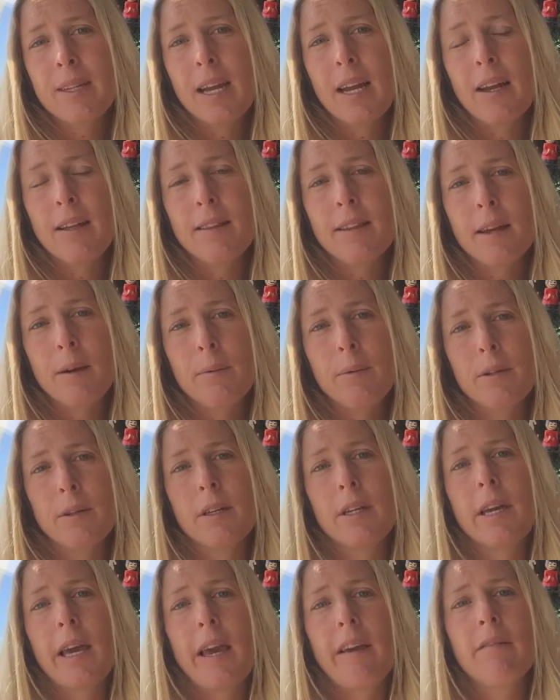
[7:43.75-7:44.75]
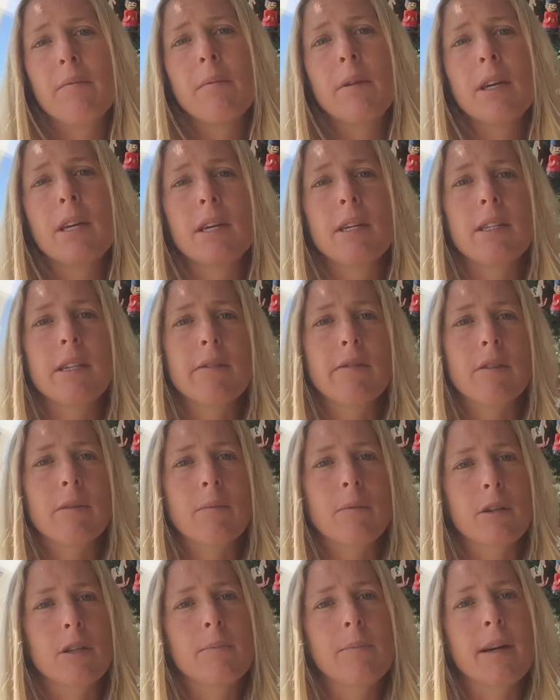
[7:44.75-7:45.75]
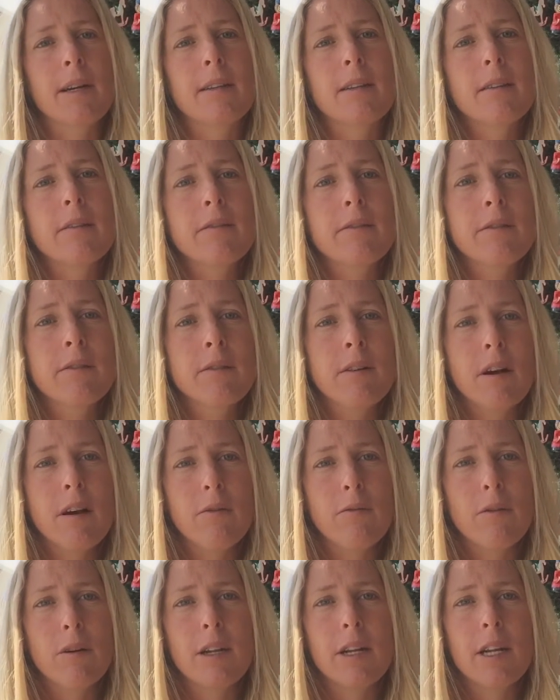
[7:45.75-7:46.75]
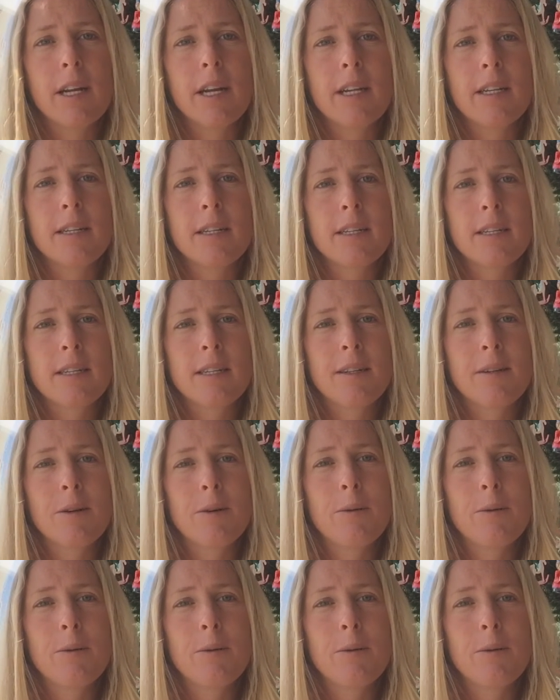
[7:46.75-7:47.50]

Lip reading: And that really gave me a different perspective of what it